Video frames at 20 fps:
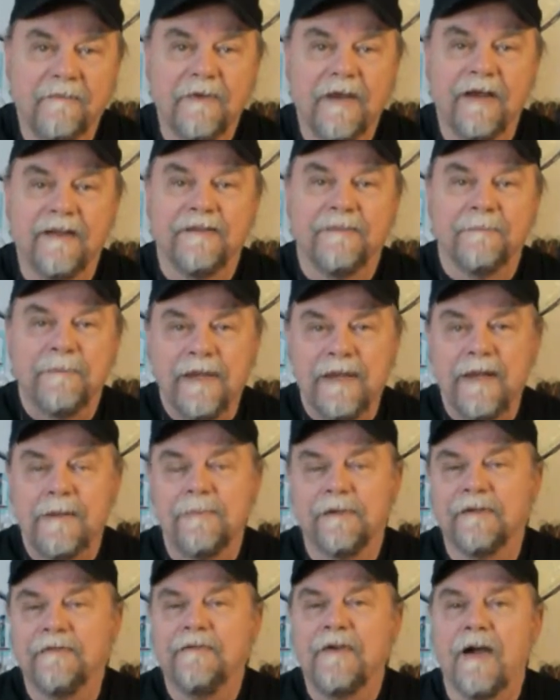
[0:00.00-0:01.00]
not been
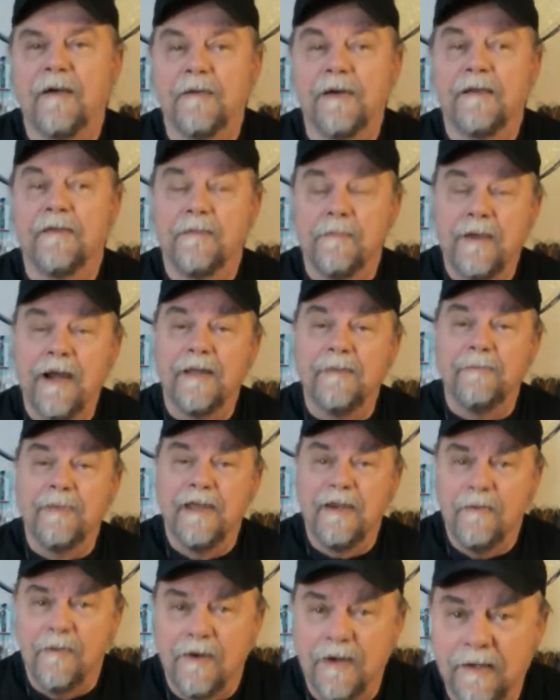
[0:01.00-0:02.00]
able to find one. There might
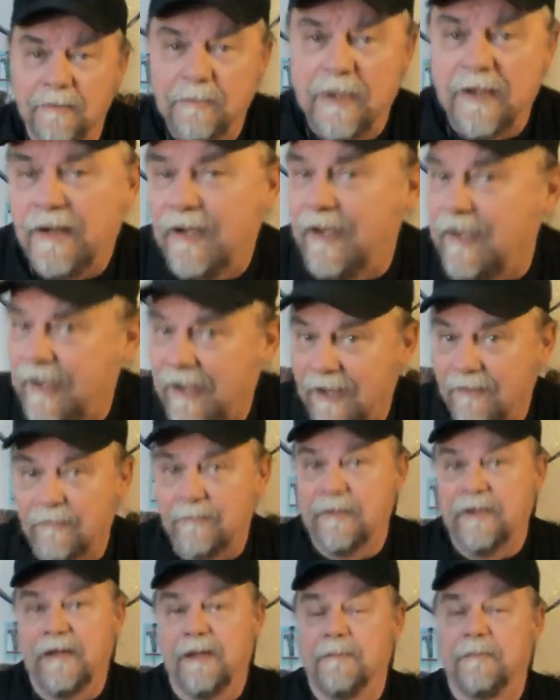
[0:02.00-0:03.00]
be one, but I
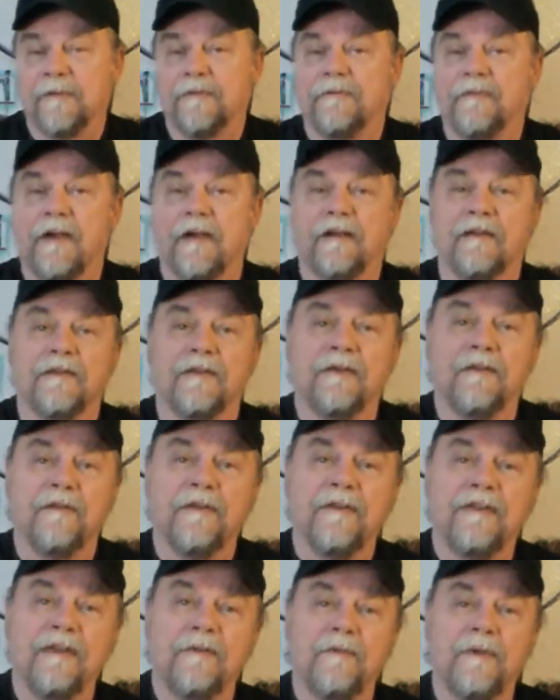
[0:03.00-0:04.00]
haven't been able to find it. The
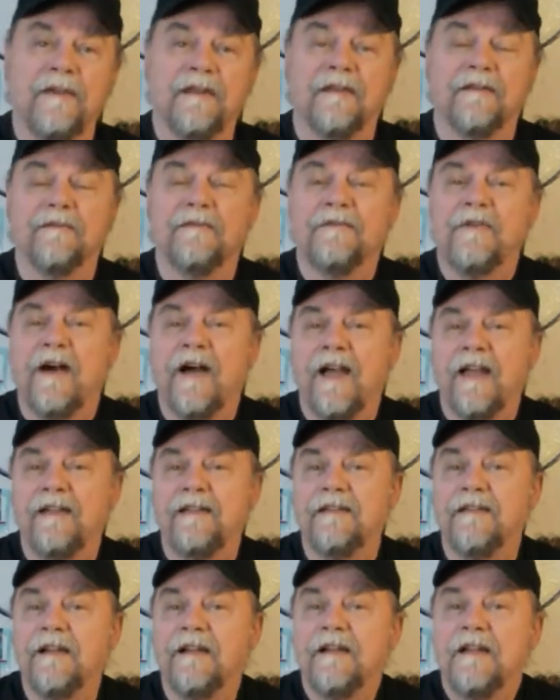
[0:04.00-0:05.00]
only thing we can
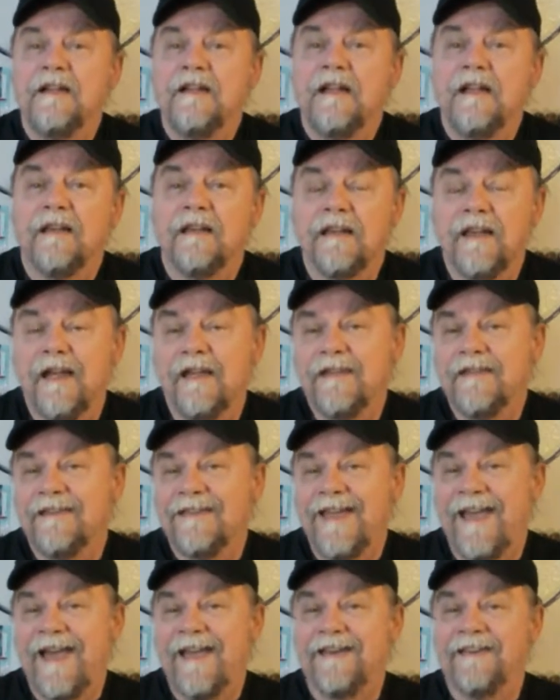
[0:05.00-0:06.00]
find like
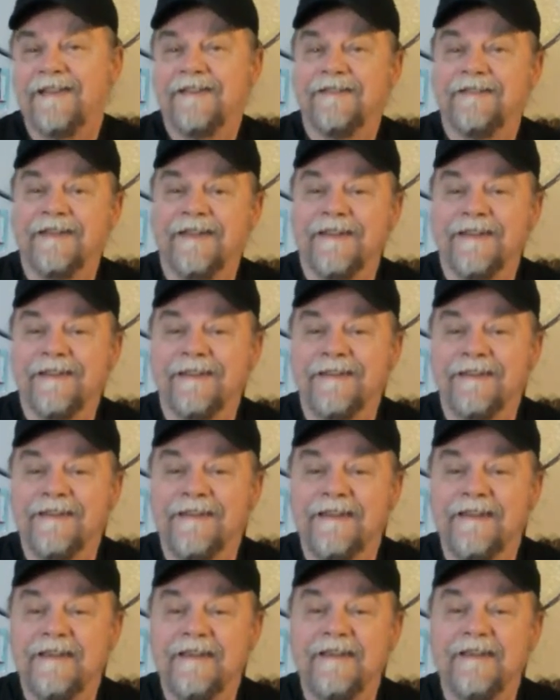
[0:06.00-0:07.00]
that is in
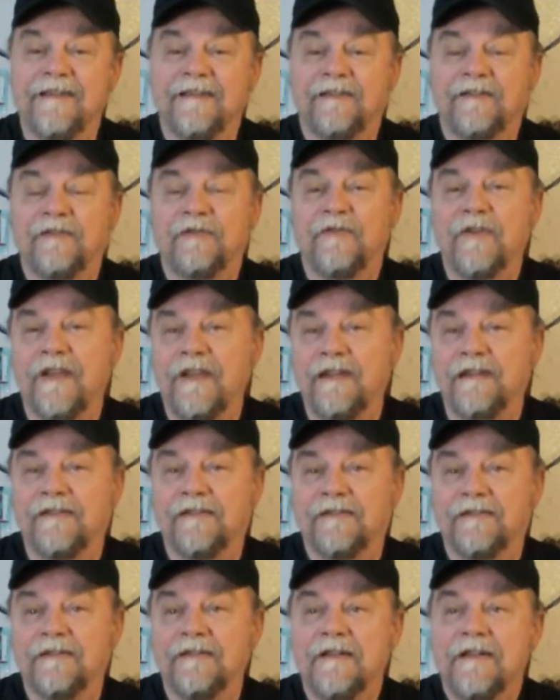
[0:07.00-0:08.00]
the Sphinx,
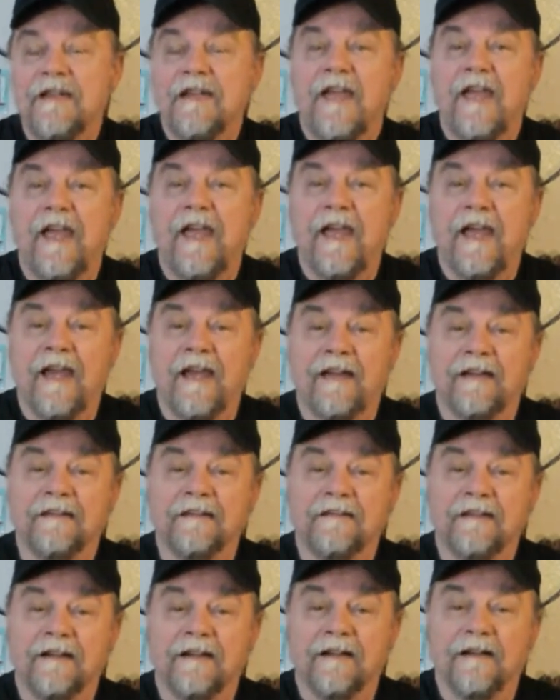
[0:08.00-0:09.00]

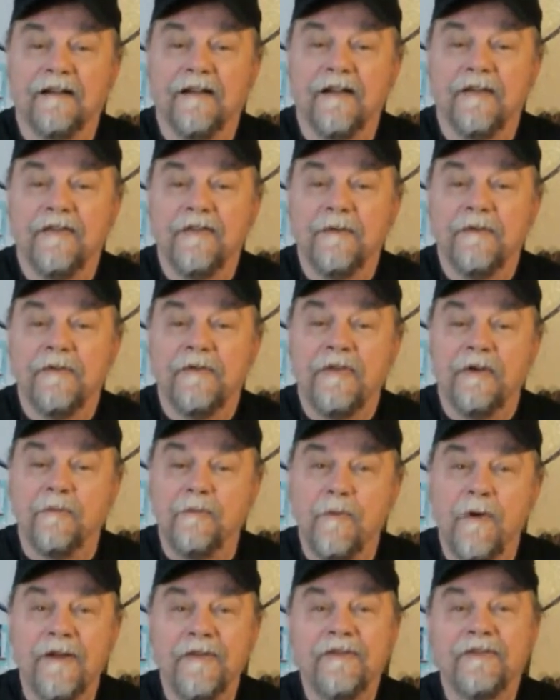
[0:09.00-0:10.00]
and the
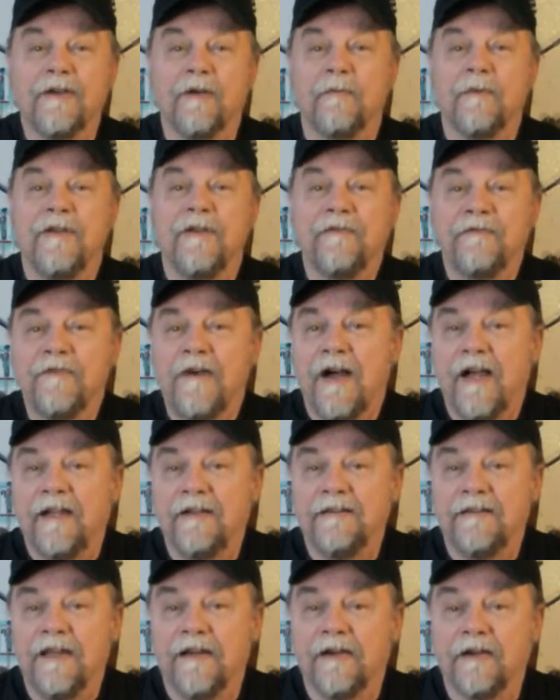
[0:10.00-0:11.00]
ones that we
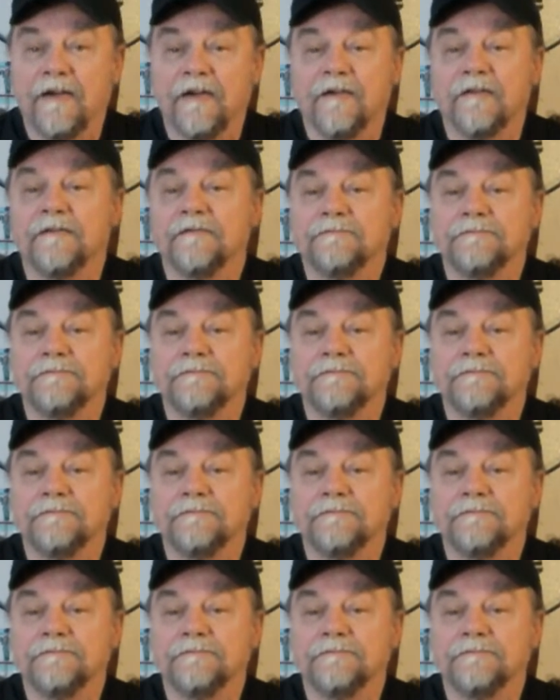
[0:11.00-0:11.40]
find that are